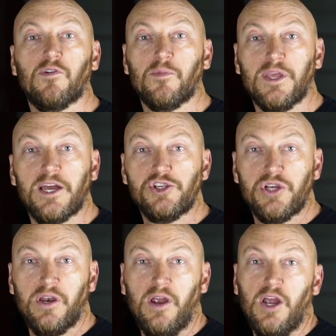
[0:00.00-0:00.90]
from the
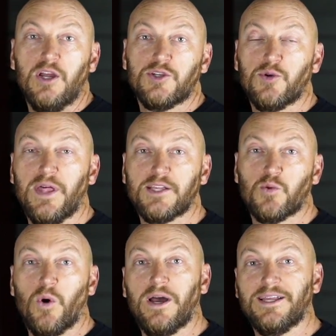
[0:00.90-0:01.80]
engine, so that's
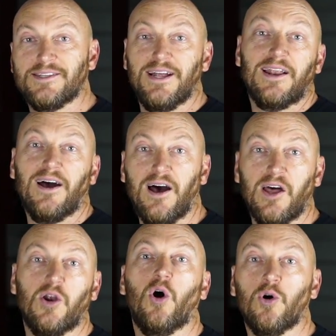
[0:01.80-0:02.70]
why it's not
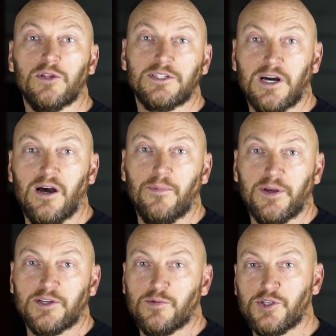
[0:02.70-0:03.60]
on all the time,
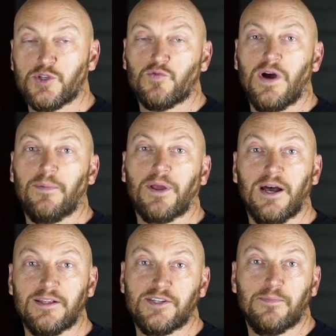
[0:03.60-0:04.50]
because it would just rob
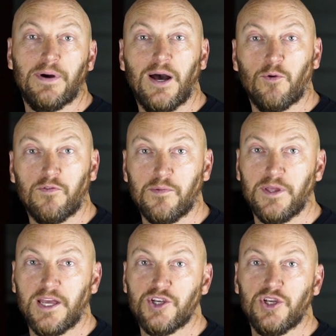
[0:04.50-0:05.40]
constant power from the
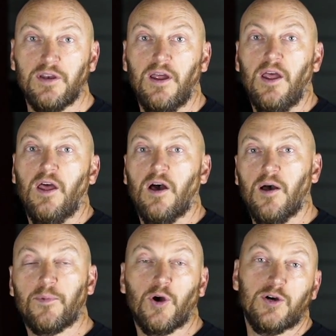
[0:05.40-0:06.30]
engine,
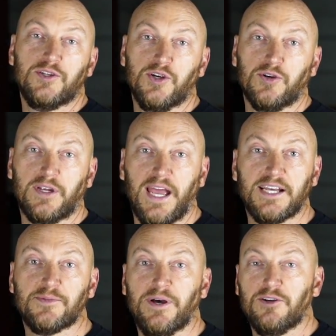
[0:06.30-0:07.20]
cause your
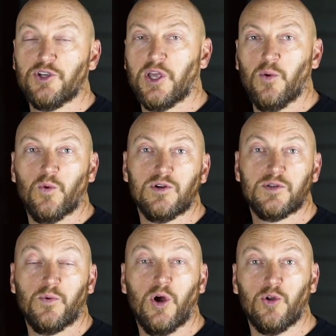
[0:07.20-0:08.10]
gas mileage to get worse,
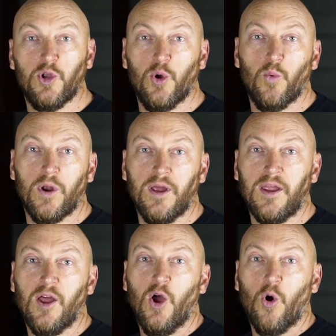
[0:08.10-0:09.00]
and we all know what a
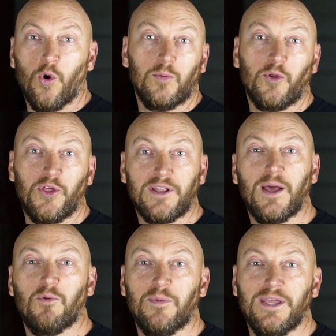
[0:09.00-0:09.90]
horrible thing
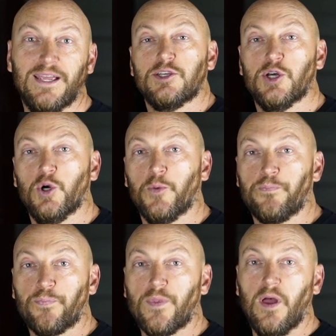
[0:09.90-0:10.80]
that would be. So
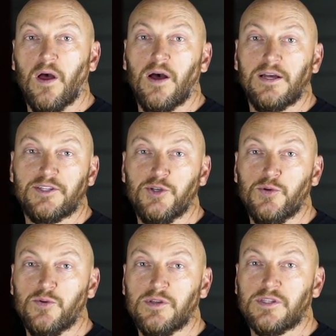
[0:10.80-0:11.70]

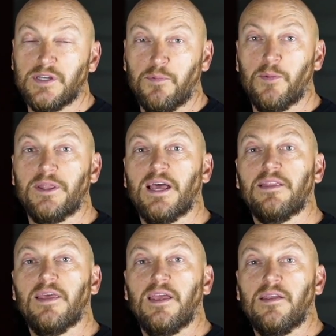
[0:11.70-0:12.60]
to supplement
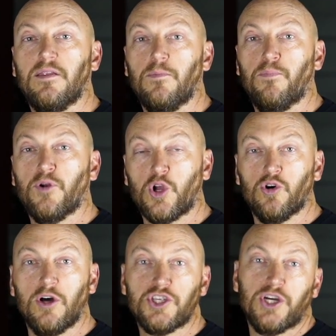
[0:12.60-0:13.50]
that, they put a
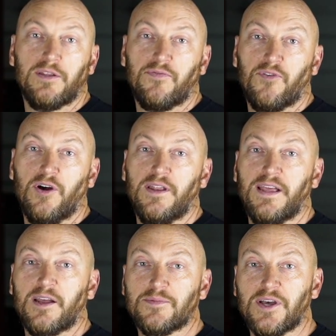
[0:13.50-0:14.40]
clutch on the front, and
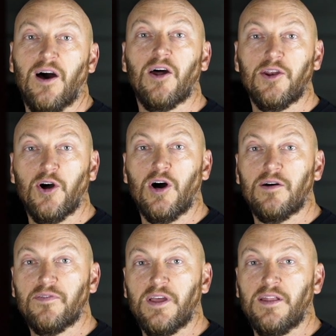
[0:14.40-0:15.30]
that comes on and
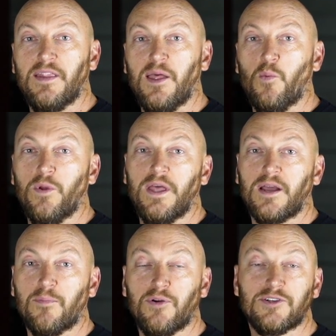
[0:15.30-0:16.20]
off, and then when that
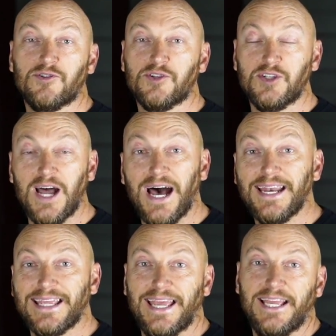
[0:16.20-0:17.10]
compressor is not
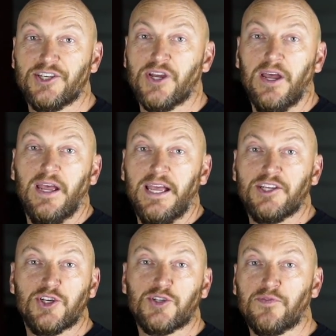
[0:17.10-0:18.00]
engaged,
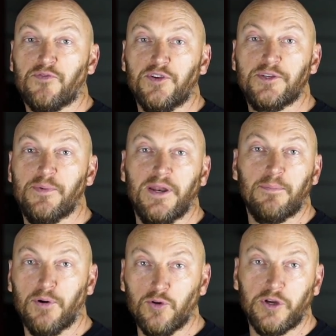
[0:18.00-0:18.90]
it's just a free spinning
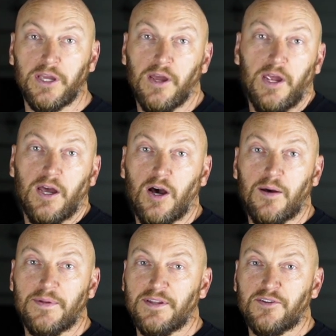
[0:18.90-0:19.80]
pulley,
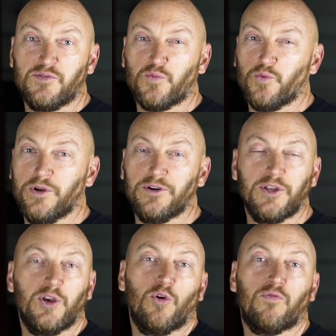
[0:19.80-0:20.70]
and there's really
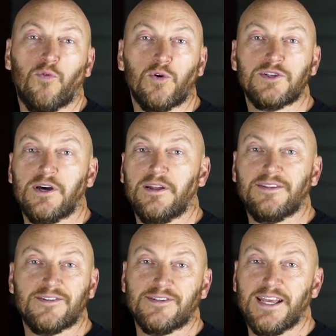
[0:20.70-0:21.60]
no force on it,
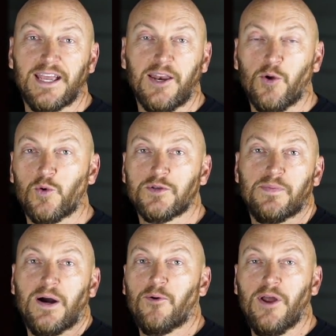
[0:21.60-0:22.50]
doesn't take any
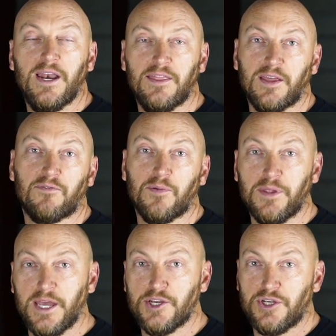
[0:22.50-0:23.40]
horsepower, anything from
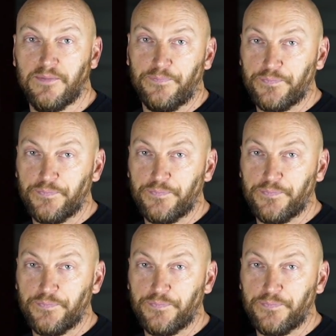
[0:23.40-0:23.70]
the engine.